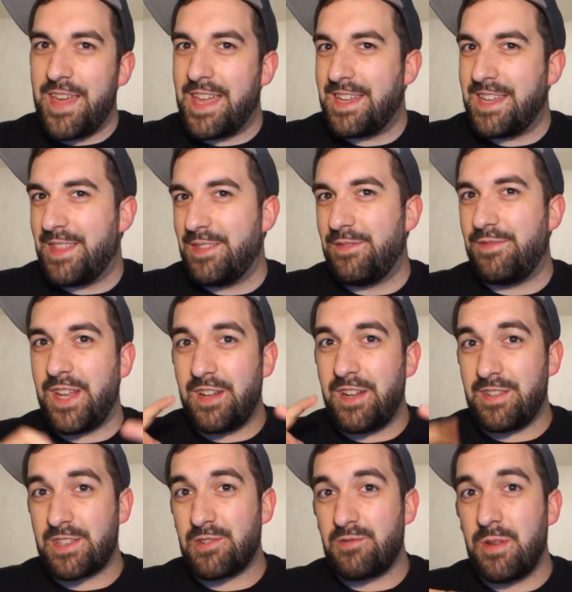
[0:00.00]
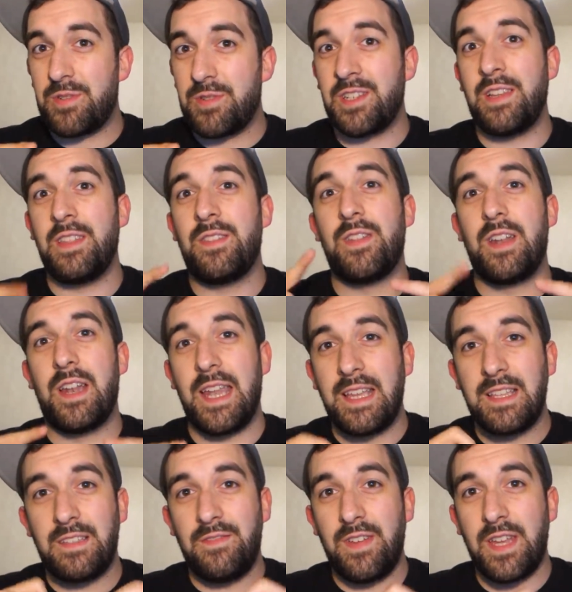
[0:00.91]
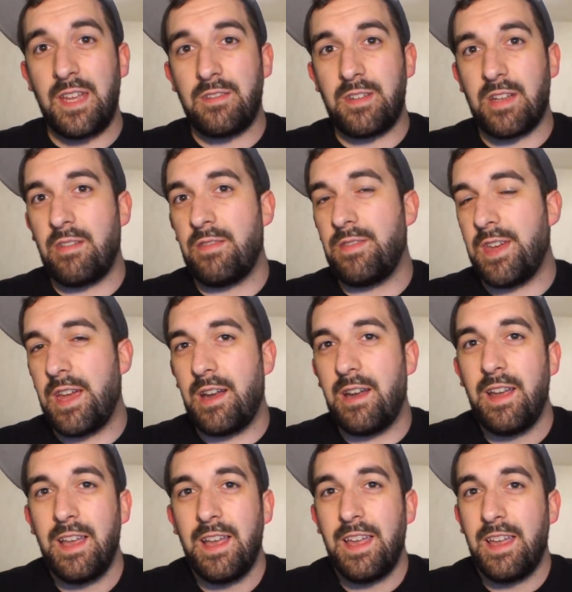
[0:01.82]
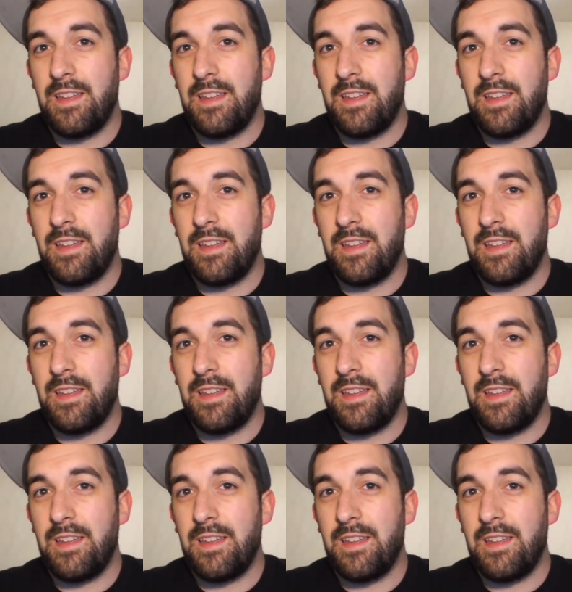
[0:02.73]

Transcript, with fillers: that in the video description, in the linked video down there.